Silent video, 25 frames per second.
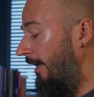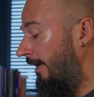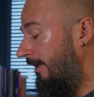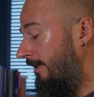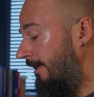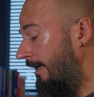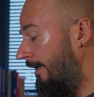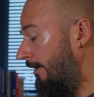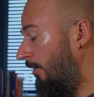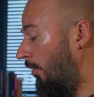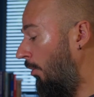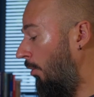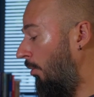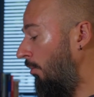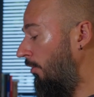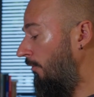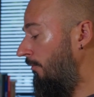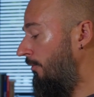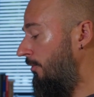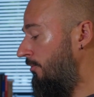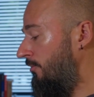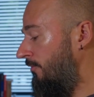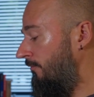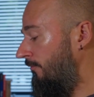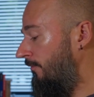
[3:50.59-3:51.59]
Again, all
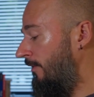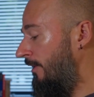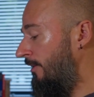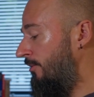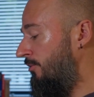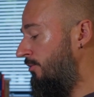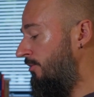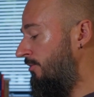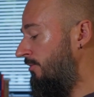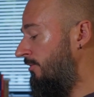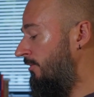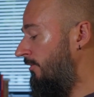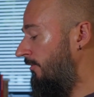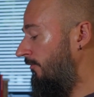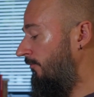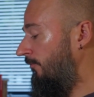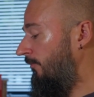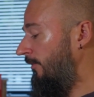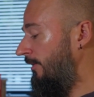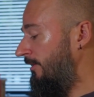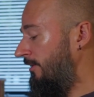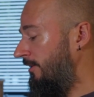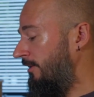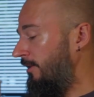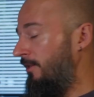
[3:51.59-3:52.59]
of those inversions
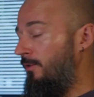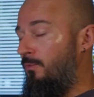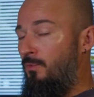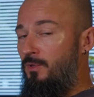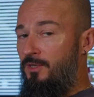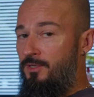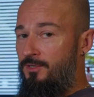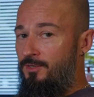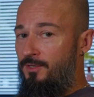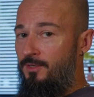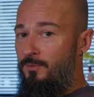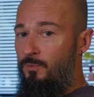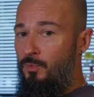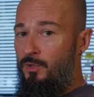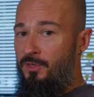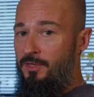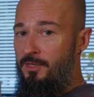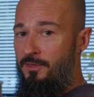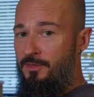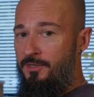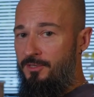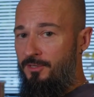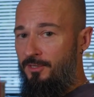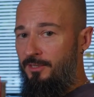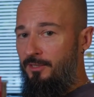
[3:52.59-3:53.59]
fitting in
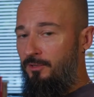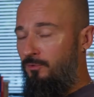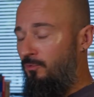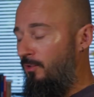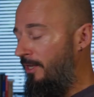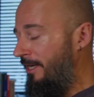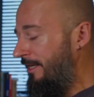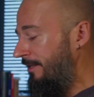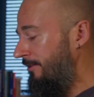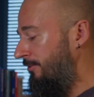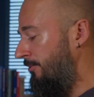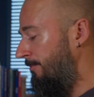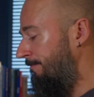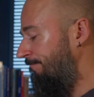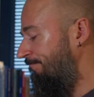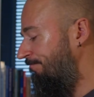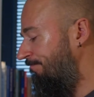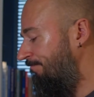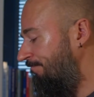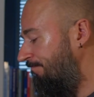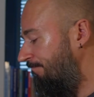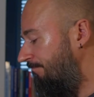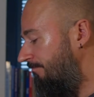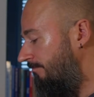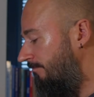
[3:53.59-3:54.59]
within this little range.
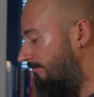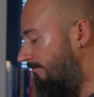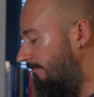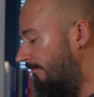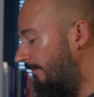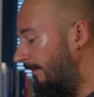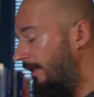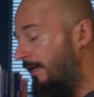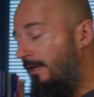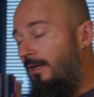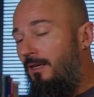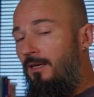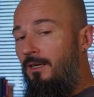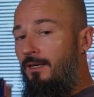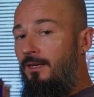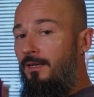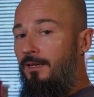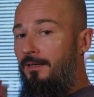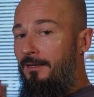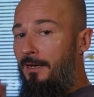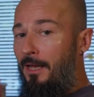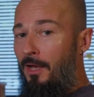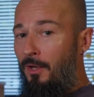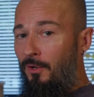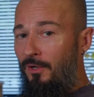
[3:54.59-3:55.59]

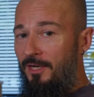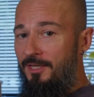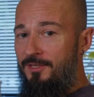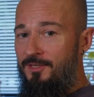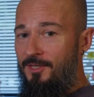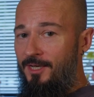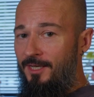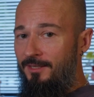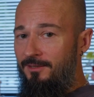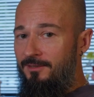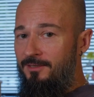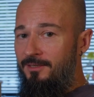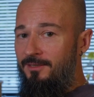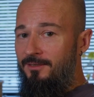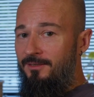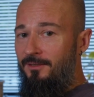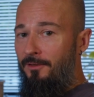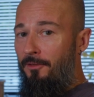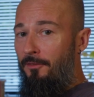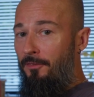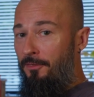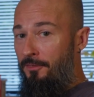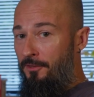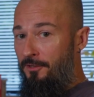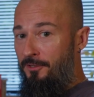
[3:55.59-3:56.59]
Now let's add
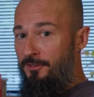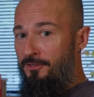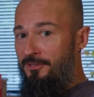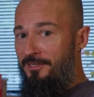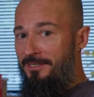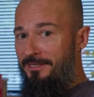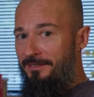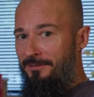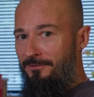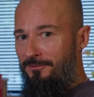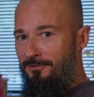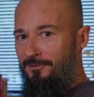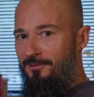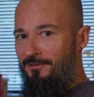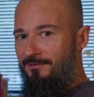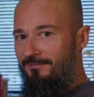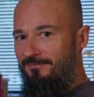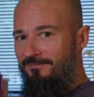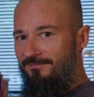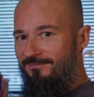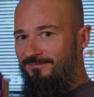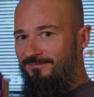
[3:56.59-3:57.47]
13ths.